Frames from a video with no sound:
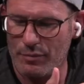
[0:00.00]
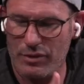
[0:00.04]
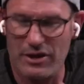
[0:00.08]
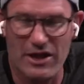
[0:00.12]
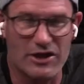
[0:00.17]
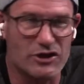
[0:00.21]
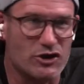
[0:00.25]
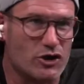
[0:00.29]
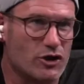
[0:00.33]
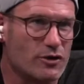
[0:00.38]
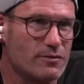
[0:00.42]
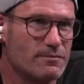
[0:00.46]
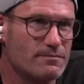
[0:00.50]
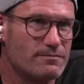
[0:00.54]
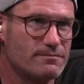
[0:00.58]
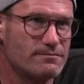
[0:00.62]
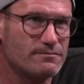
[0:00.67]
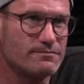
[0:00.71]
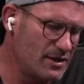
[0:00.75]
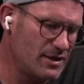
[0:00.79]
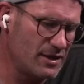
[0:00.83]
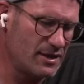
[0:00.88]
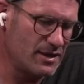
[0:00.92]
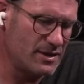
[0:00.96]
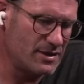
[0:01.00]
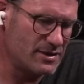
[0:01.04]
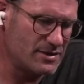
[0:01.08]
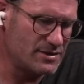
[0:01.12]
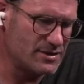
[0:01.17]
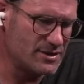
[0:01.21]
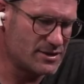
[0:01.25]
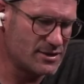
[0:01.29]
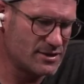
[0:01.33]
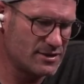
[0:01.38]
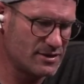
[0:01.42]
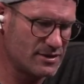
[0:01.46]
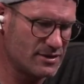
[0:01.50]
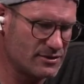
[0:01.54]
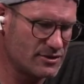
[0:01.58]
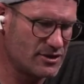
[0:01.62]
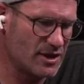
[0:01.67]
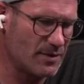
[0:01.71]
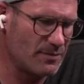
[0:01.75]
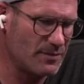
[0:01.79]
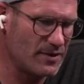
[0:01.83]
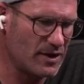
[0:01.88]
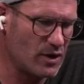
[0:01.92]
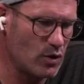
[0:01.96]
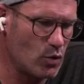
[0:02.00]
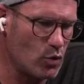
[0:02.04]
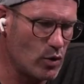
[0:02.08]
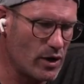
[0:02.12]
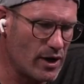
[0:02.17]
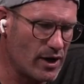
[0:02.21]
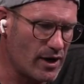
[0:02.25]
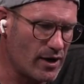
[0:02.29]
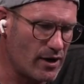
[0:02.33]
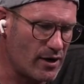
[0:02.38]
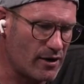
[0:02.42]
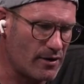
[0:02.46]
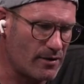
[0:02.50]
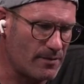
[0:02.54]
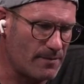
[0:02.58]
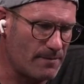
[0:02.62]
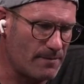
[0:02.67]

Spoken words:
Pleasure is something where